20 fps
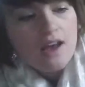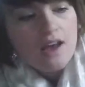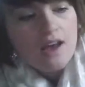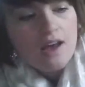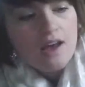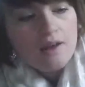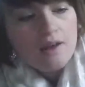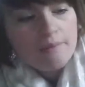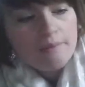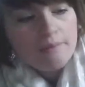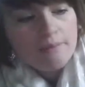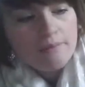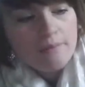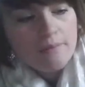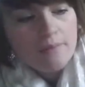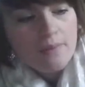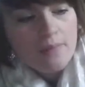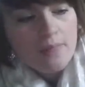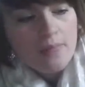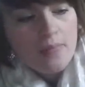
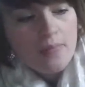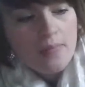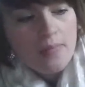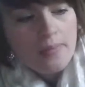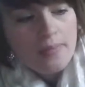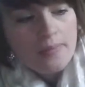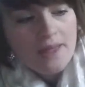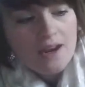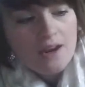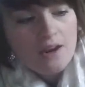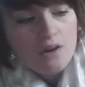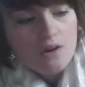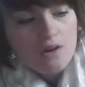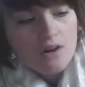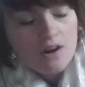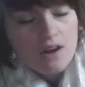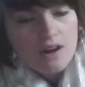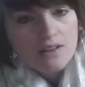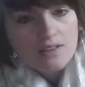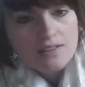They're
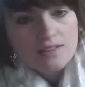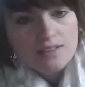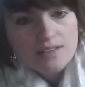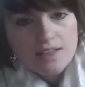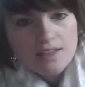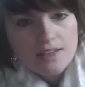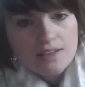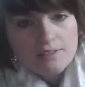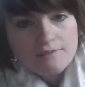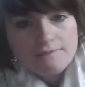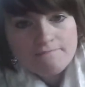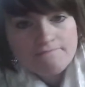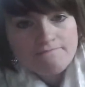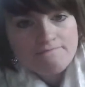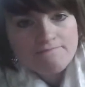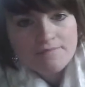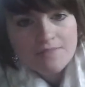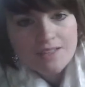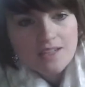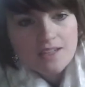long lasting,
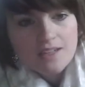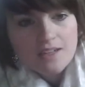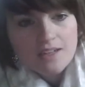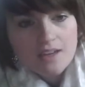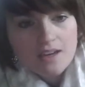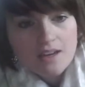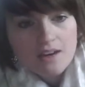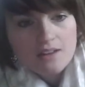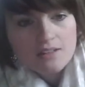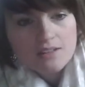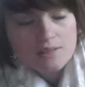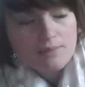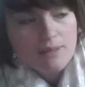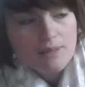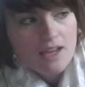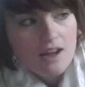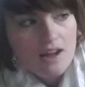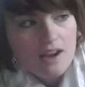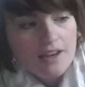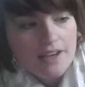and I can't
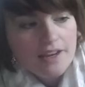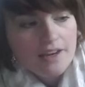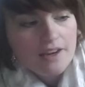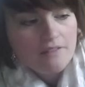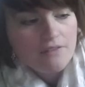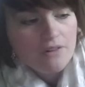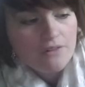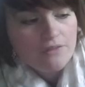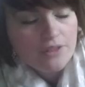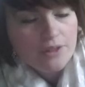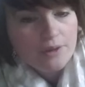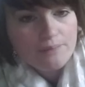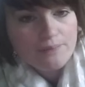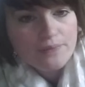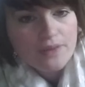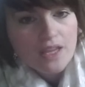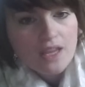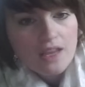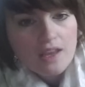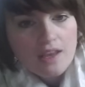speak highly enough of them.
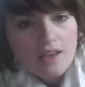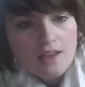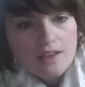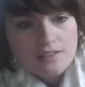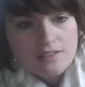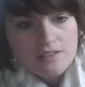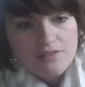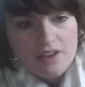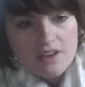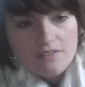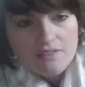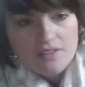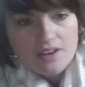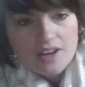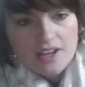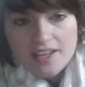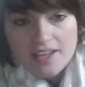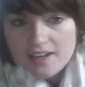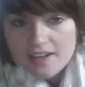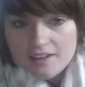So if you're
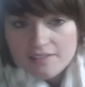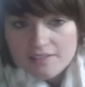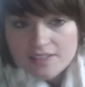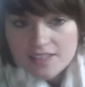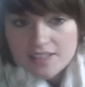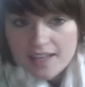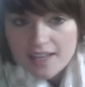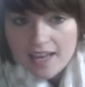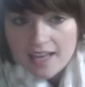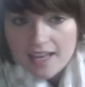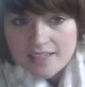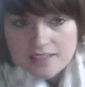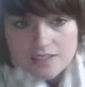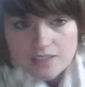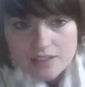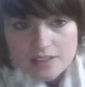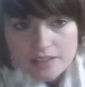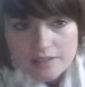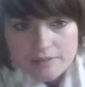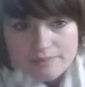lucky enough to get your hands
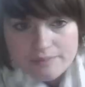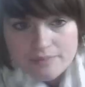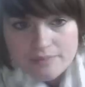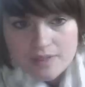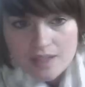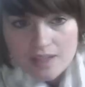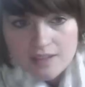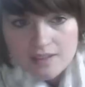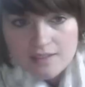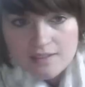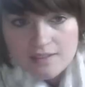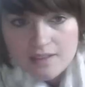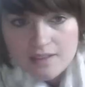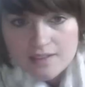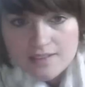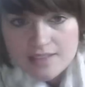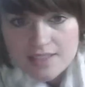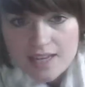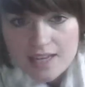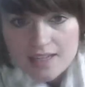on them in the
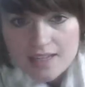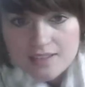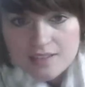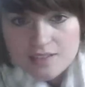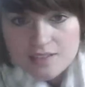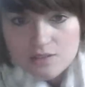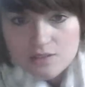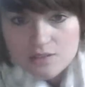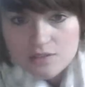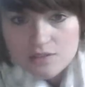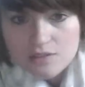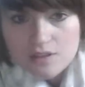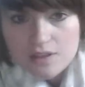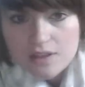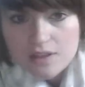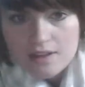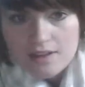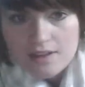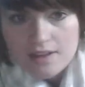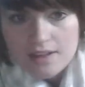States or
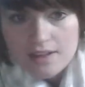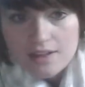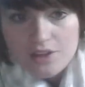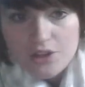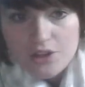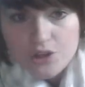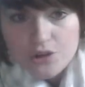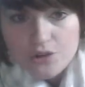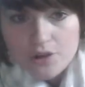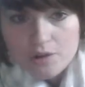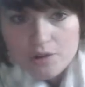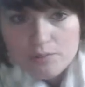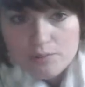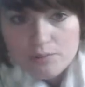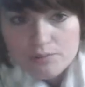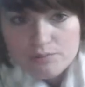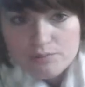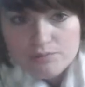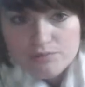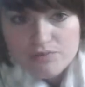in Europe,
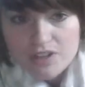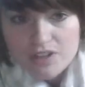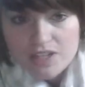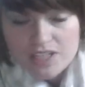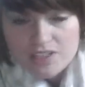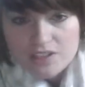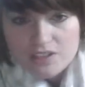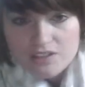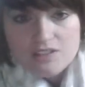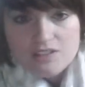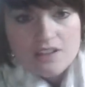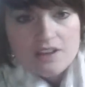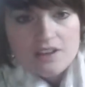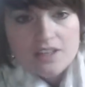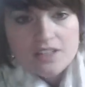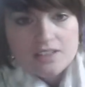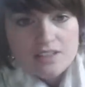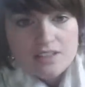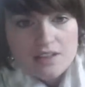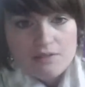really do so,
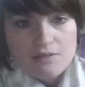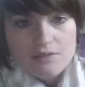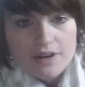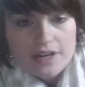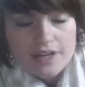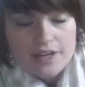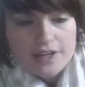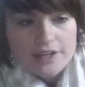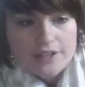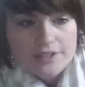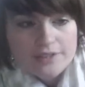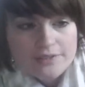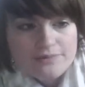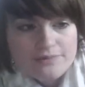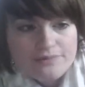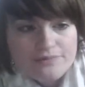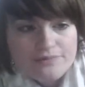because they're really good.